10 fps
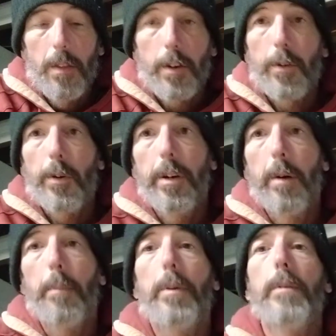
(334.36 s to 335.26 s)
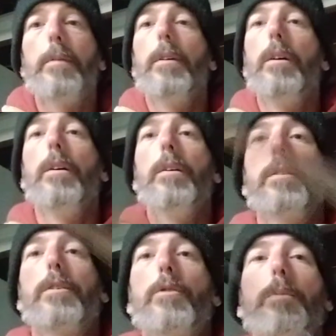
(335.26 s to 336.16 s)
the grip. Uh,
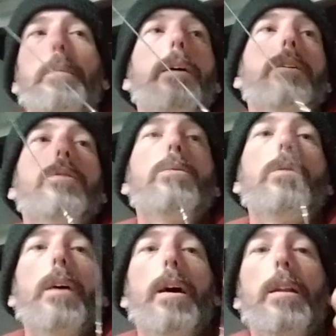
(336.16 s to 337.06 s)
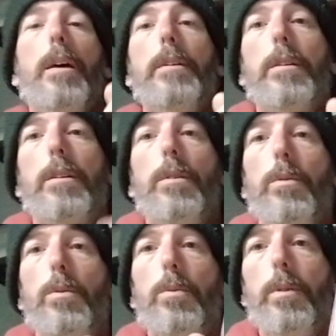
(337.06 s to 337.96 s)
the grip I I like to
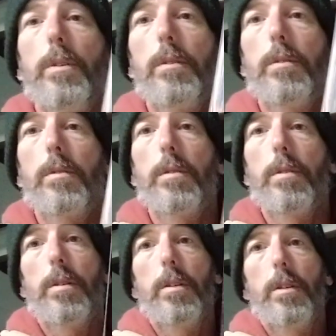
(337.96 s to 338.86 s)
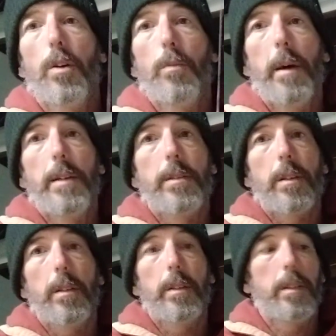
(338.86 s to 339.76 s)
do is you know
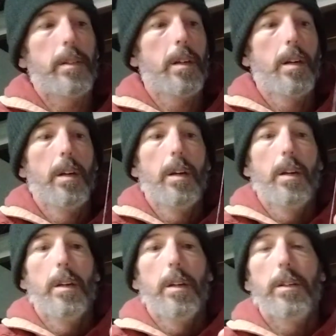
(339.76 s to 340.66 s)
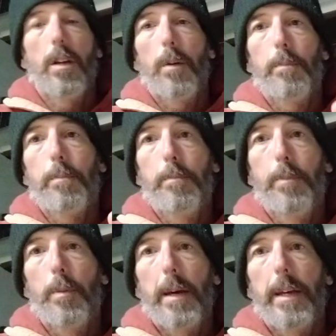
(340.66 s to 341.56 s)
basically you know,
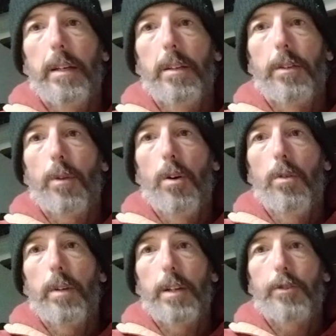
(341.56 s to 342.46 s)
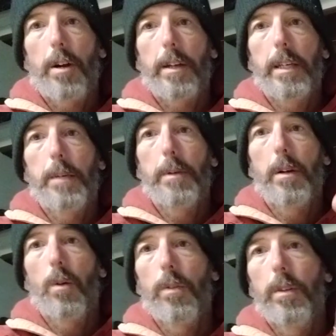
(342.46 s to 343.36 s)
put my hand in the throat and I try to keep
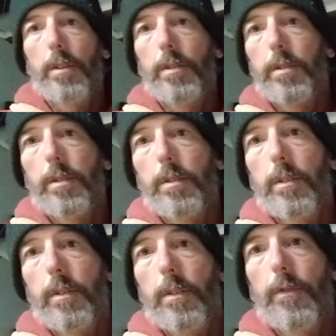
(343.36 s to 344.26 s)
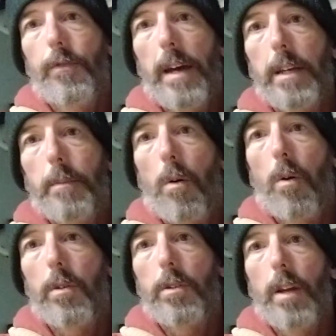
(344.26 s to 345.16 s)
it on this fatty
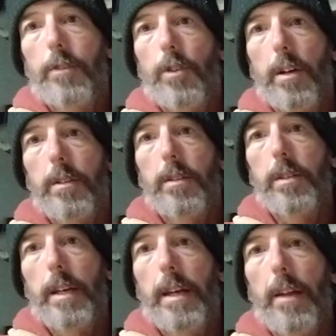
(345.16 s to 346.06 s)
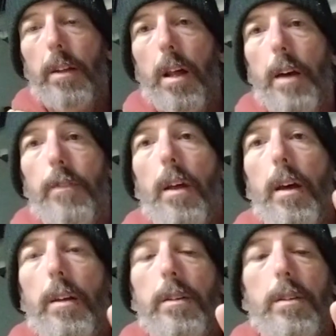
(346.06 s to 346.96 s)
part. I try to stay out of the
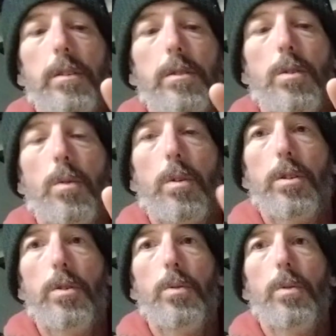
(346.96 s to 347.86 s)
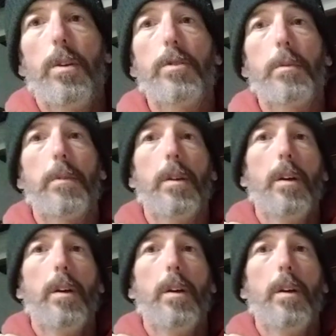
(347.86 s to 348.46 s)
lifeline because you want to use, there's a,